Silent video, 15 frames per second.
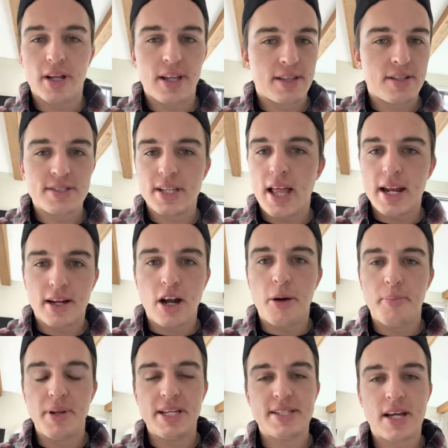Like there's a lot of
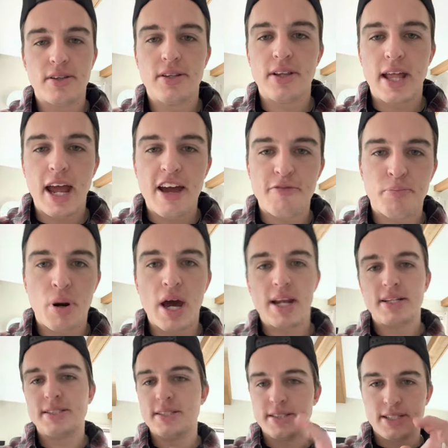companies out there that have
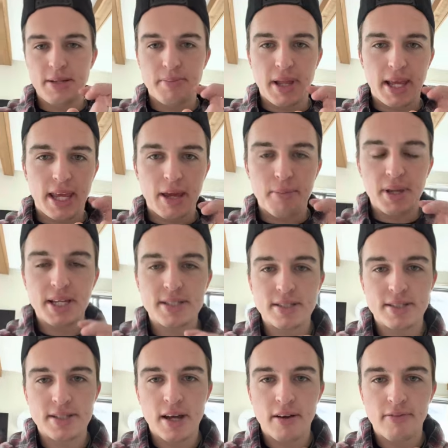products that seem like gimmicks and
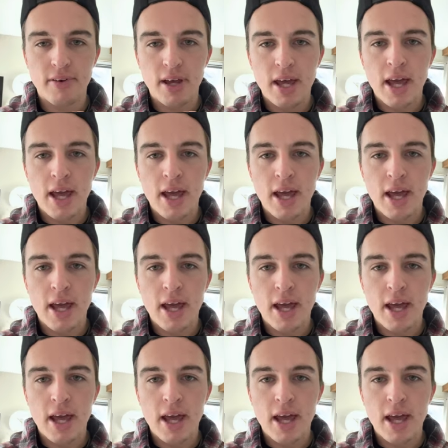stuff,